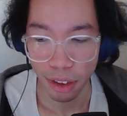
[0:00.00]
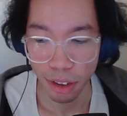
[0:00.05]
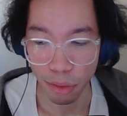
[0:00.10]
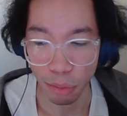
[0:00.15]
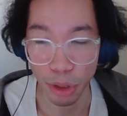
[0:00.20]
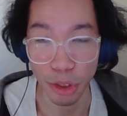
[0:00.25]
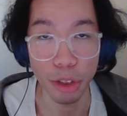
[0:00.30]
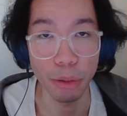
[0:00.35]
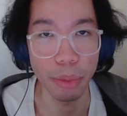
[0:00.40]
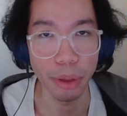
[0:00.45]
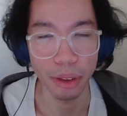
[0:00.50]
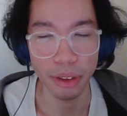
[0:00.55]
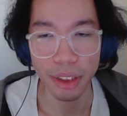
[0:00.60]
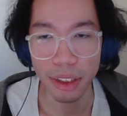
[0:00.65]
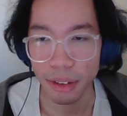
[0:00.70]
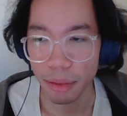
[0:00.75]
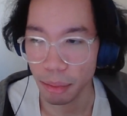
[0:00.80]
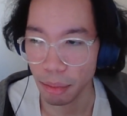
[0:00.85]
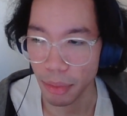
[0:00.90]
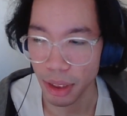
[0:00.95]
what you're
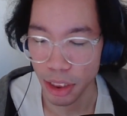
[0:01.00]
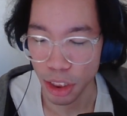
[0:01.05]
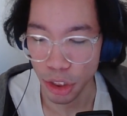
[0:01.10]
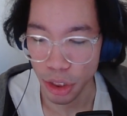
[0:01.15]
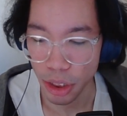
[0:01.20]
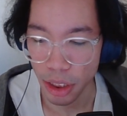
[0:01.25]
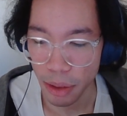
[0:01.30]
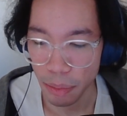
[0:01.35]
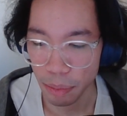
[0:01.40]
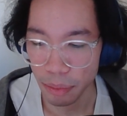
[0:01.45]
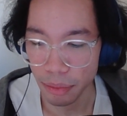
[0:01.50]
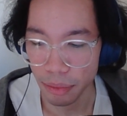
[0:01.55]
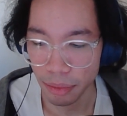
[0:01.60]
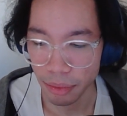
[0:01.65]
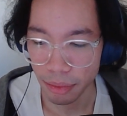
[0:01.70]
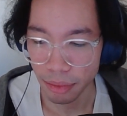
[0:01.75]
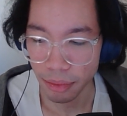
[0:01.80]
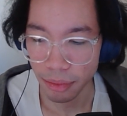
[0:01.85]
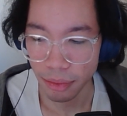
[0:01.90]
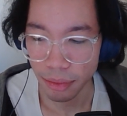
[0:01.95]
building, essentially.
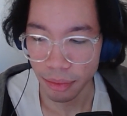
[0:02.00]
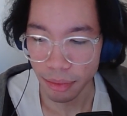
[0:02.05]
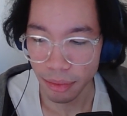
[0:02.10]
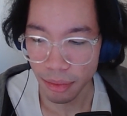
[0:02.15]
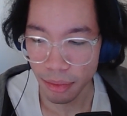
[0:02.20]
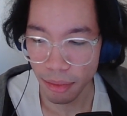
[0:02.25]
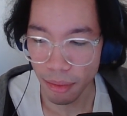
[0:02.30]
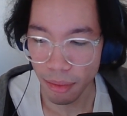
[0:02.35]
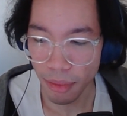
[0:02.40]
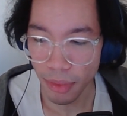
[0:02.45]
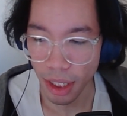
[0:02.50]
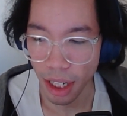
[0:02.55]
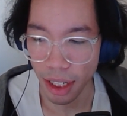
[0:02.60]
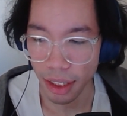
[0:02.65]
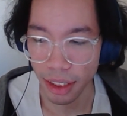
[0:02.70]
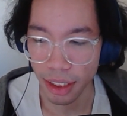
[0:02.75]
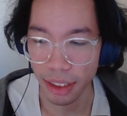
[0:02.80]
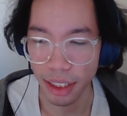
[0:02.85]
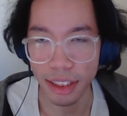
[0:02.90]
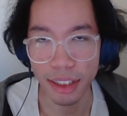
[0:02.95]
And I
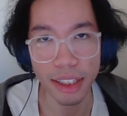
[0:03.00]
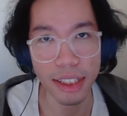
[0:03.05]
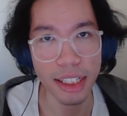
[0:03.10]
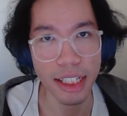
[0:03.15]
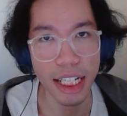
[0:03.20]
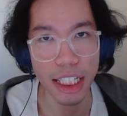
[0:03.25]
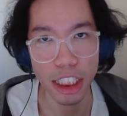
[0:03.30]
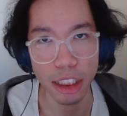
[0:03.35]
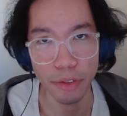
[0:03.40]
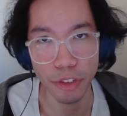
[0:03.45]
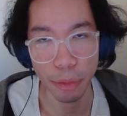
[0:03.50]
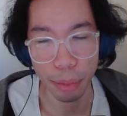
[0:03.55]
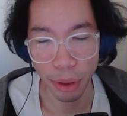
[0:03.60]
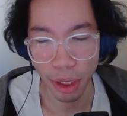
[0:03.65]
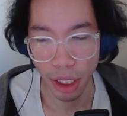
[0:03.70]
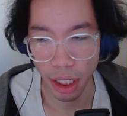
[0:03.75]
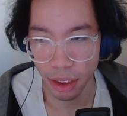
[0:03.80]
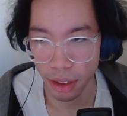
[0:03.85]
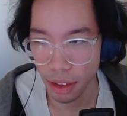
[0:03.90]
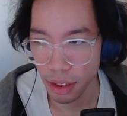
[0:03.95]
think there's an interview
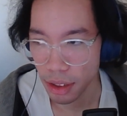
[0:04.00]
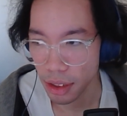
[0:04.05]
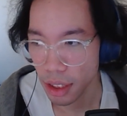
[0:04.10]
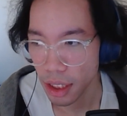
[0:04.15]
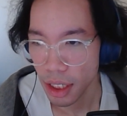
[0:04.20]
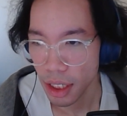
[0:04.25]
process.